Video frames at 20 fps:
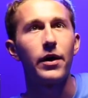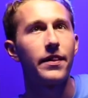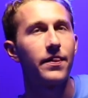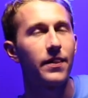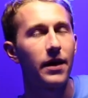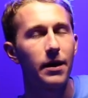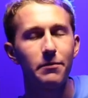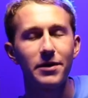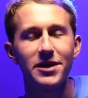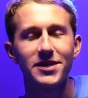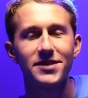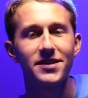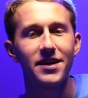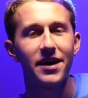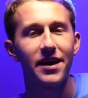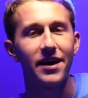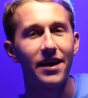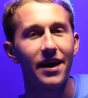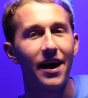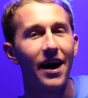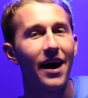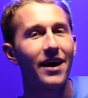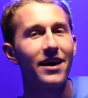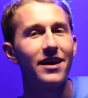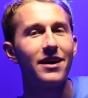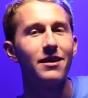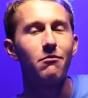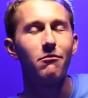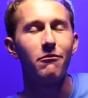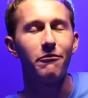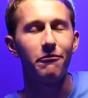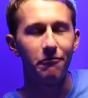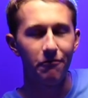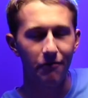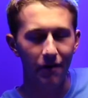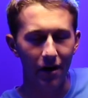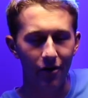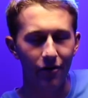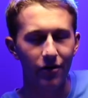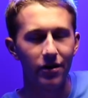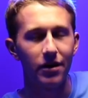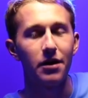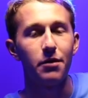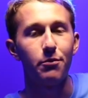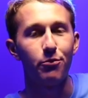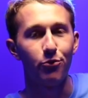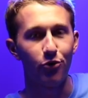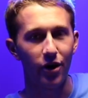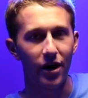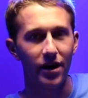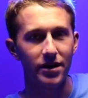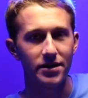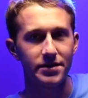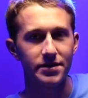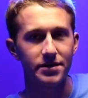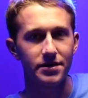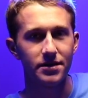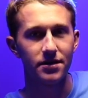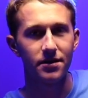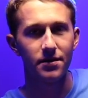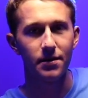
and let me say, I am very impressed.